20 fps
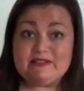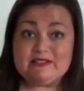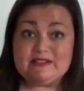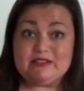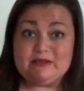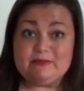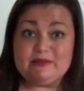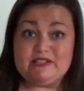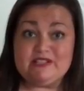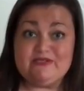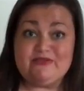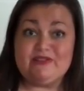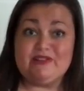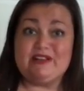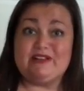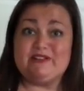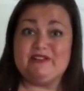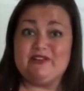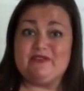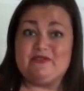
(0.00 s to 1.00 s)
it's a little bit different.
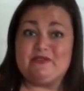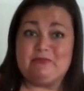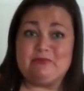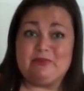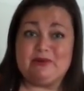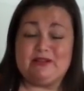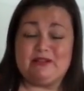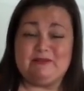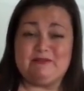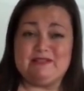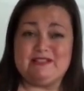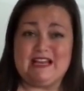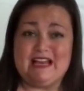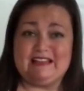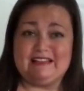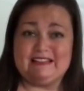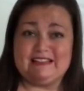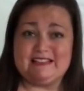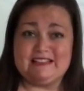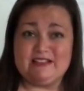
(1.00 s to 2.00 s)
I love the print, the
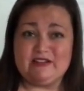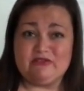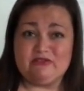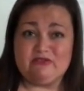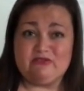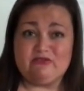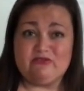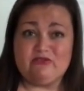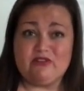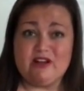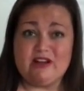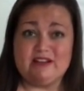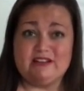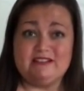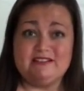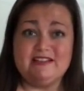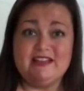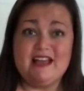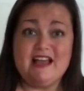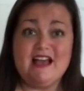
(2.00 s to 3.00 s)
medallions down the
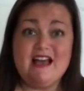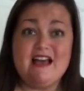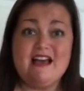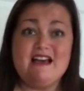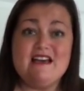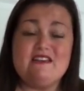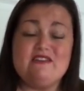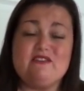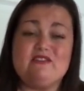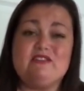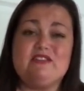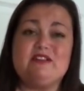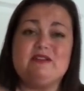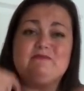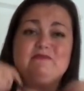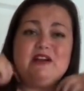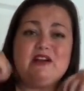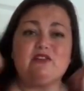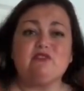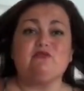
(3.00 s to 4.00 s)
front. The only thing
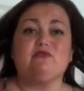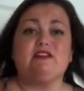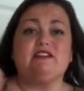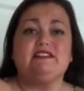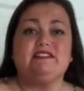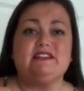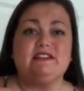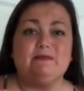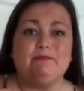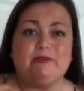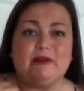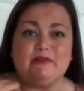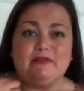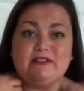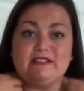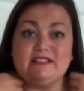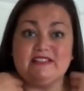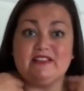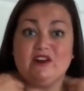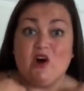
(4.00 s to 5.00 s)
I'm not crazy about
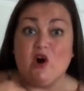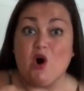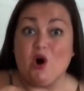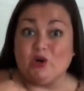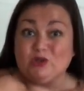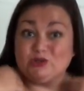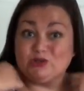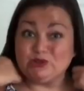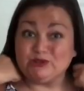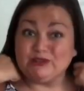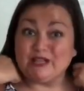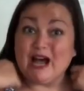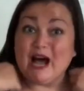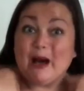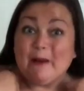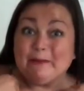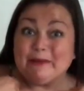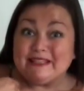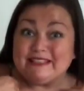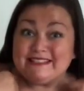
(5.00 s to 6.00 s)
is the halter
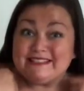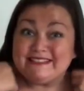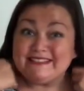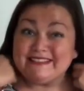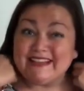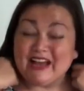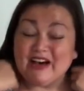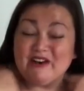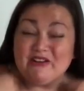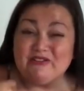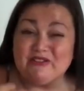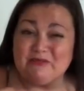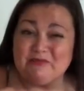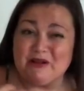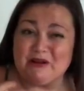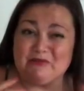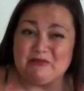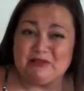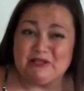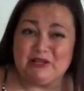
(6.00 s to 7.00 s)
top itself. I'm
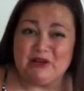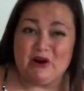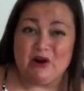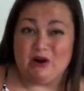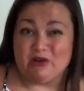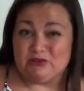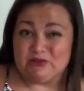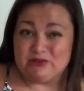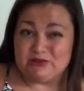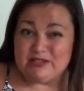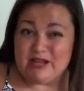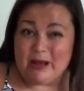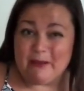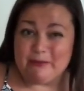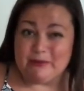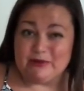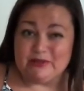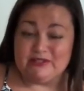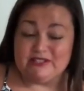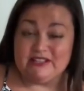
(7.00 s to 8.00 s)
not really a halter
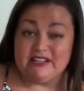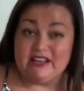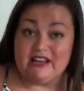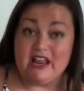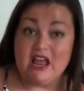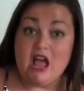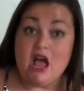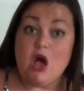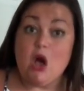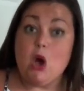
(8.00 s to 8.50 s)
top person,